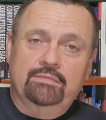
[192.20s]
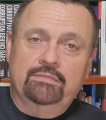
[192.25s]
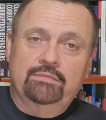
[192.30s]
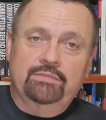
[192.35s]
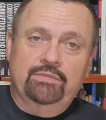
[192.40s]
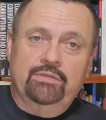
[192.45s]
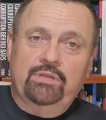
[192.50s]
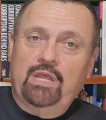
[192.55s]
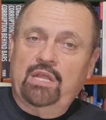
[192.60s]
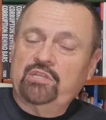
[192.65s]

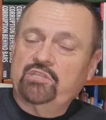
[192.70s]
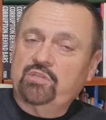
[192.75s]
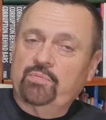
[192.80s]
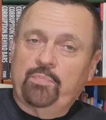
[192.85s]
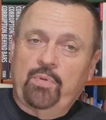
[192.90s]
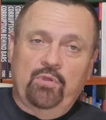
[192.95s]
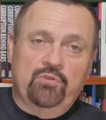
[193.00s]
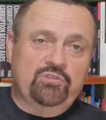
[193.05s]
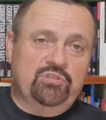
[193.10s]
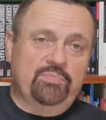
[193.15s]
You're not
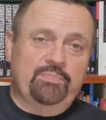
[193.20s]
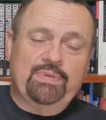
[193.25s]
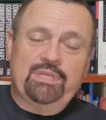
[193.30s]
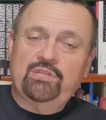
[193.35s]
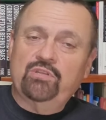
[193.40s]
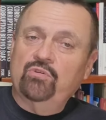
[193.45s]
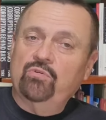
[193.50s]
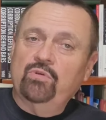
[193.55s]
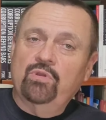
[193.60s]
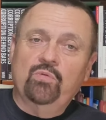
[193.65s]
supposed to
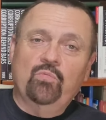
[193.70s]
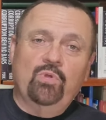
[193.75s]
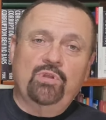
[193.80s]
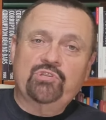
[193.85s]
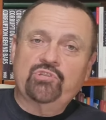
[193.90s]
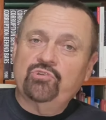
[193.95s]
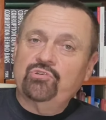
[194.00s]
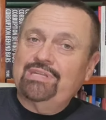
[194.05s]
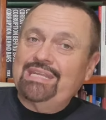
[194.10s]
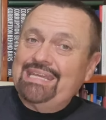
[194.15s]
be doing
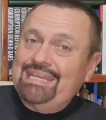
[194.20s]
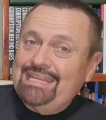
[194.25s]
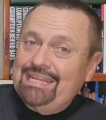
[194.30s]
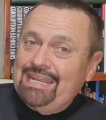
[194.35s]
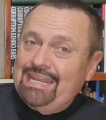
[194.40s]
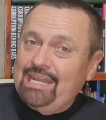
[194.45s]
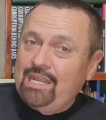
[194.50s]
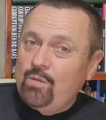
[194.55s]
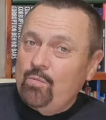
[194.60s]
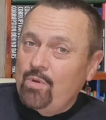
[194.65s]
what you did
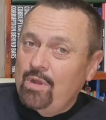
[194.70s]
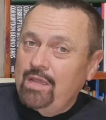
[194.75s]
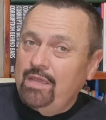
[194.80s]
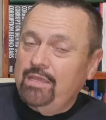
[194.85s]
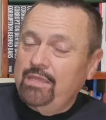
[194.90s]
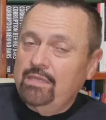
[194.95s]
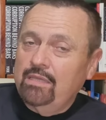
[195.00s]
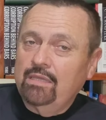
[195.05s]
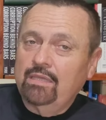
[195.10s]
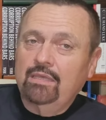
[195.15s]

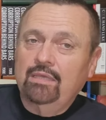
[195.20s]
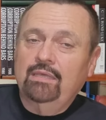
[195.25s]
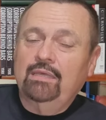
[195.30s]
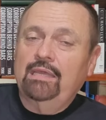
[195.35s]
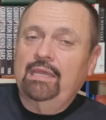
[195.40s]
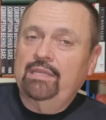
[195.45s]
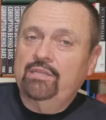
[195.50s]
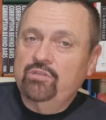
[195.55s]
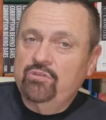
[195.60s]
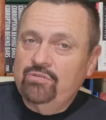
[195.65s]
anyway,
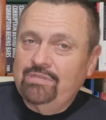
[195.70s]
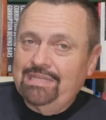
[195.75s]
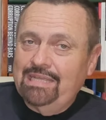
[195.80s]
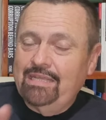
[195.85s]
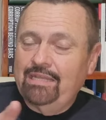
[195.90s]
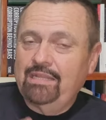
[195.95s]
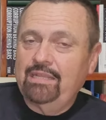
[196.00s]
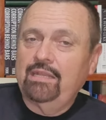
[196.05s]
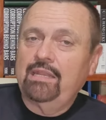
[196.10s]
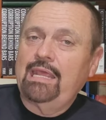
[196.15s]
and you
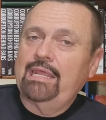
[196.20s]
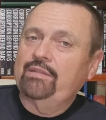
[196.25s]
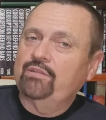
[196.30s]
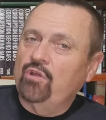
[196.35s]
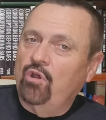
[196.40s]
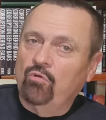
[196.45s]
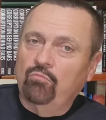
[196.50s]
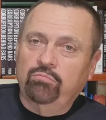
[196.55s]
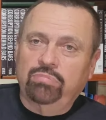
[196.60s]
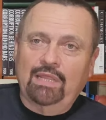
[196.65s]
did it, and
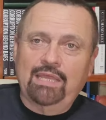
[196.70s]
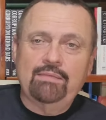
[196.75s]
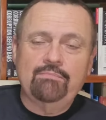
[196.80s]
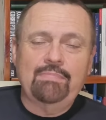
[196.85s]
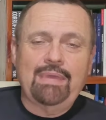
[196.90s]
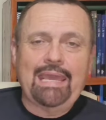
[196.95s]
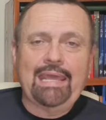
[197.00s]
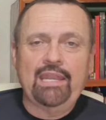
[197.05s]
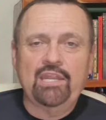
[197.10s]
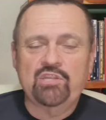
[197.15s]
don't blame
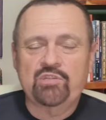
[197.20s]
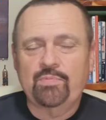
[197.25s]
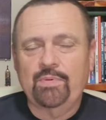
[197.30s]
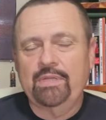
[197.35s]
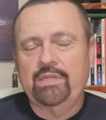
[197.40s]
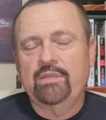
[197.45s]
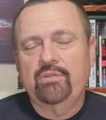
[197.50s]
management.